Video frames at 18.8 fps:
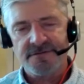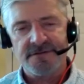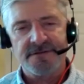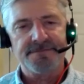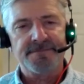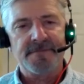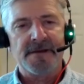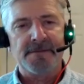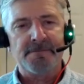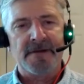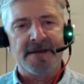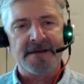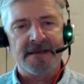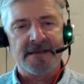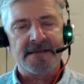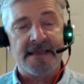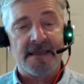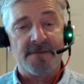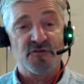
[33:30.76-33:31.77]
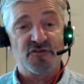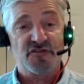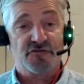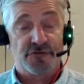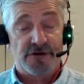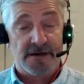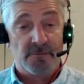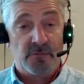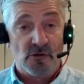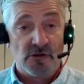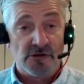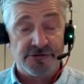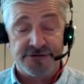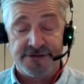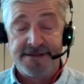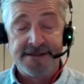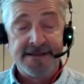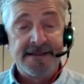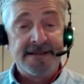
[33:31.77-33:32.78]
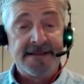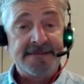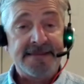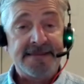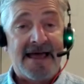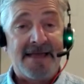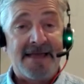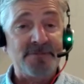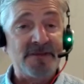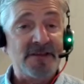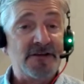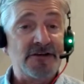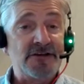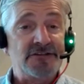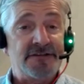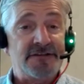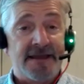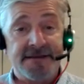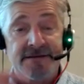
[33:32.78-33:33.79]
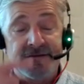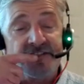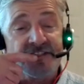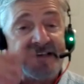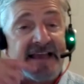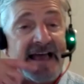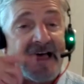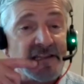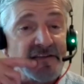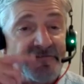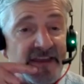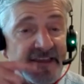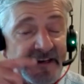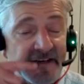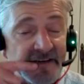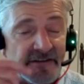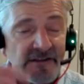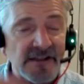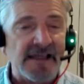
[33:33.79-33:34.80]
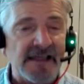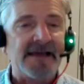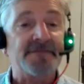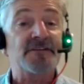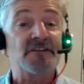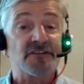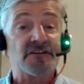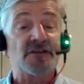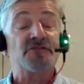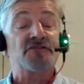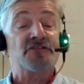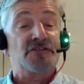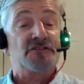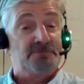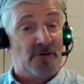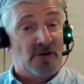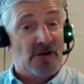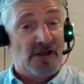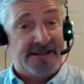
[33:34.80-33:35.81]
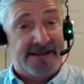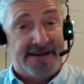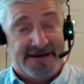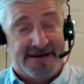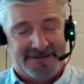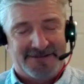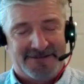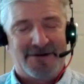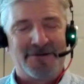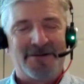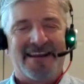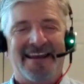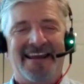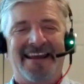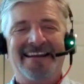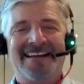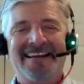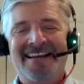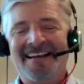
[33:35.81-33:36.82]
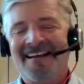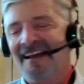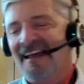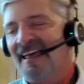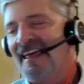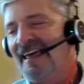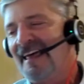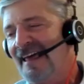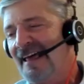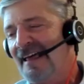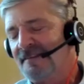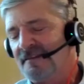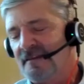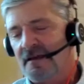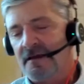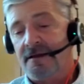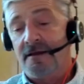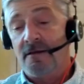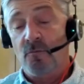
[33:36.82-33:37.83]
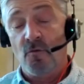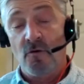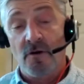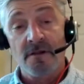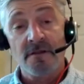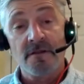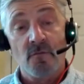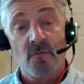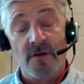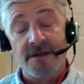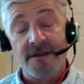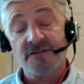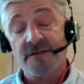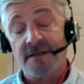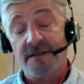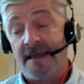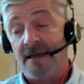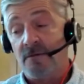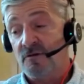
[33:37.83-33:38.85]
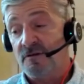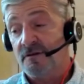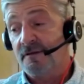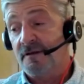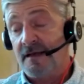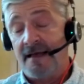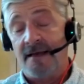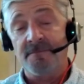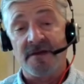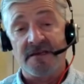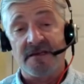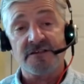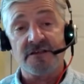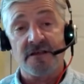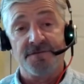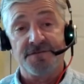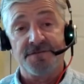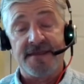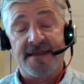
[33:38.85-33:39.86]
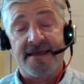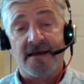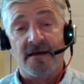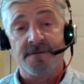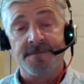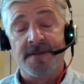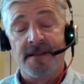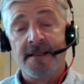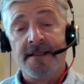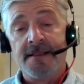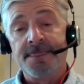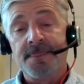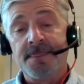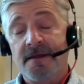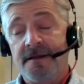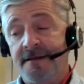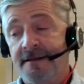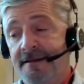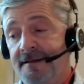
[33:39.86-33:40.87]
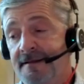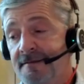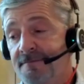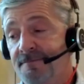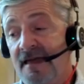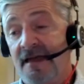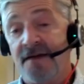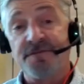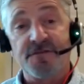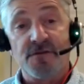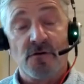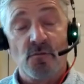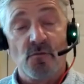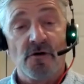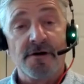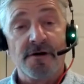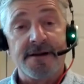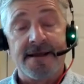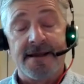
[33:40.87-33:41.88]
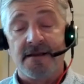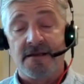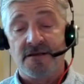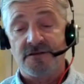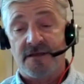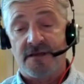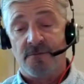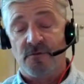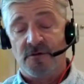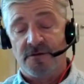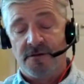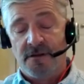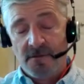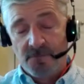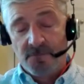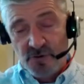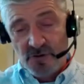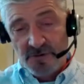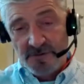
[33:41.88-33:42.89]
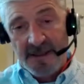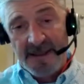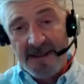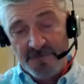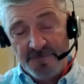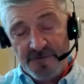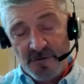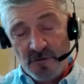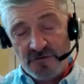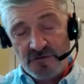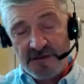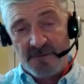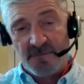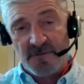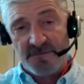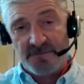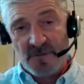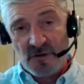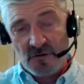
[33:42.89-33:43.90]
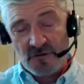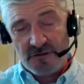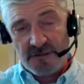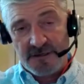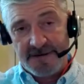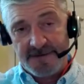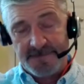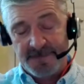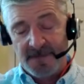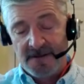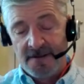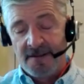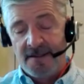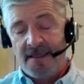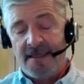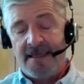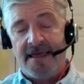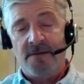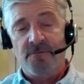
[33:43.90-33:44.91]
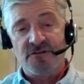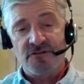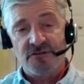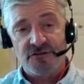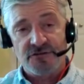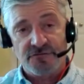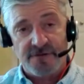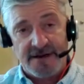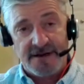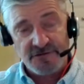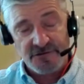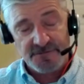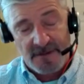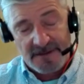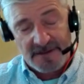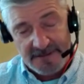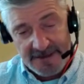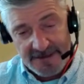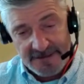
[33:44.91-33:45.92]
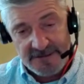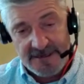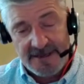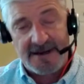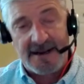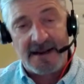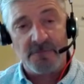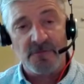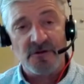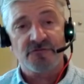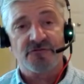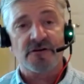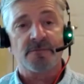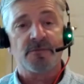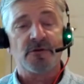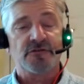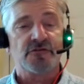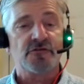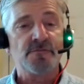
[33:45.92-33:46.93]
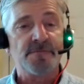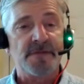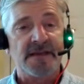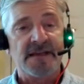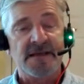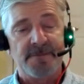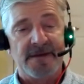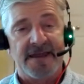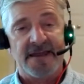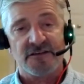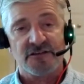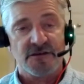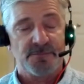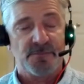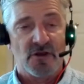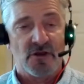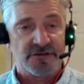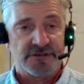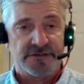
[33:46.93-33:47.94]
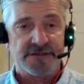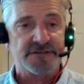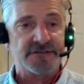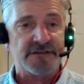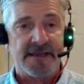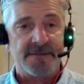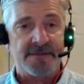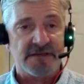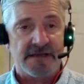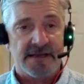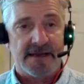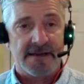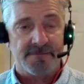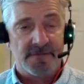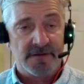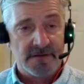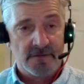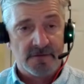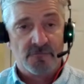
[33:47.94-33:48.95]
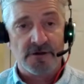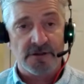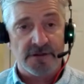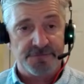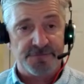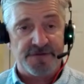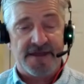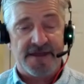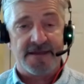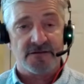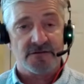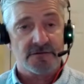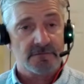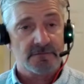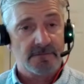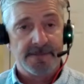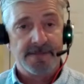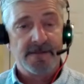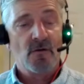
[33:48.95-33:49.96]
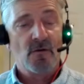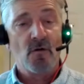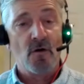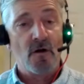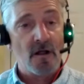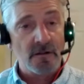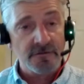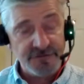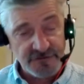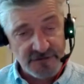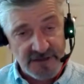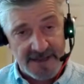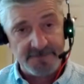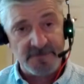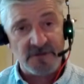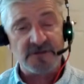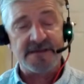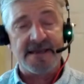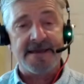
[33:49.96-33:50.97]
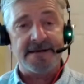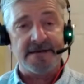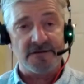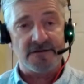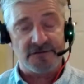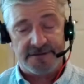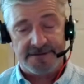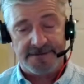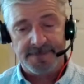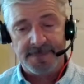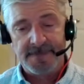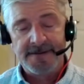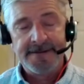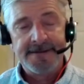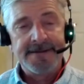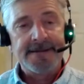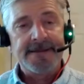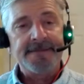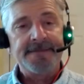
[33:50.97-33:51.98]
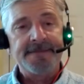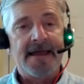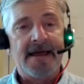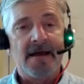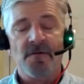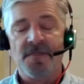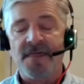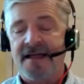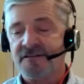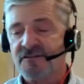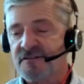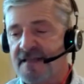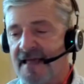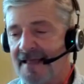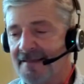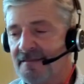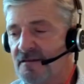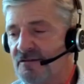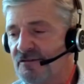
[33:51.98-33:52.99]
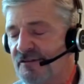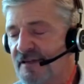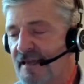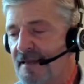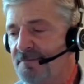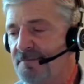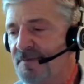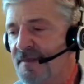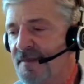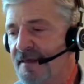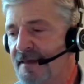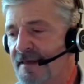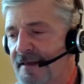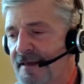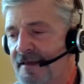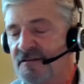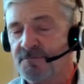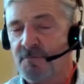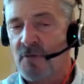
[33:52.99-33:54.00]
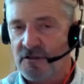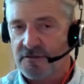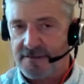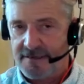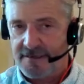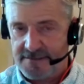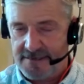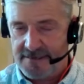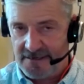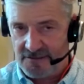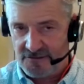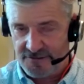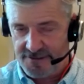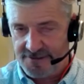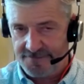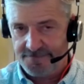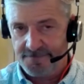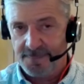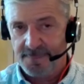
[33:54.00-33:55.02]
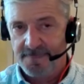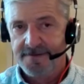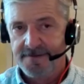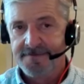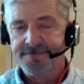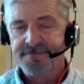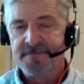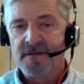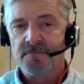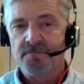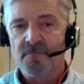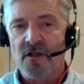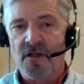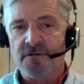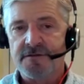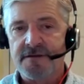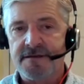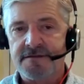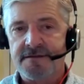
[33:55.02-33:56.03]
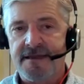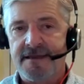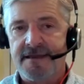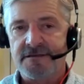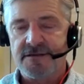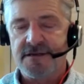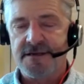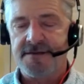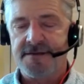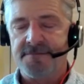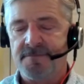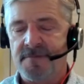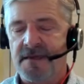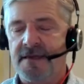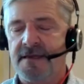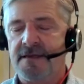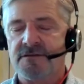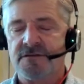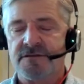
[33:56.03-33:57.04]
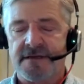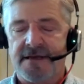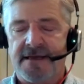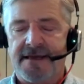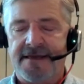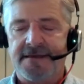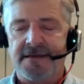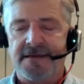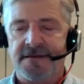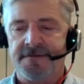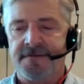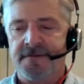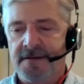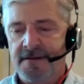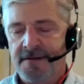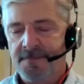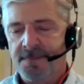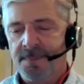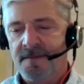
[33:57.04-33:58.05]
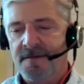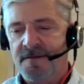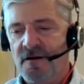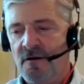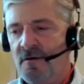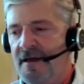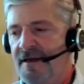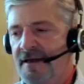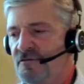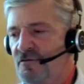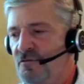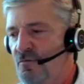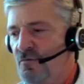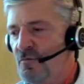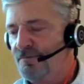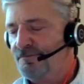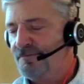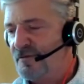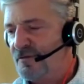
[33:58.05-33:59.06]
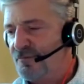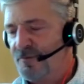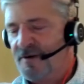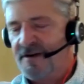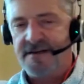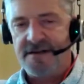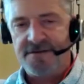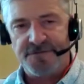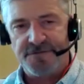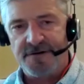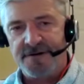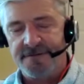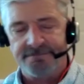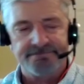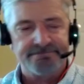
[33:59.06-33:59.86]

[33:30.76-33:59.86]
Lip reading: my nickname was Dribbles, not because I salivated a lot, because I was a good ball handler, okay? And one of the ways that I would calm myself down after a workout is I would put headphones on with music. I would stretch my legs out, and I would dribble 2 mini basketballs at the same time, really fast, all simultaneously. Now, that's not the same thing as multitasking. Multitasking means I do 3 different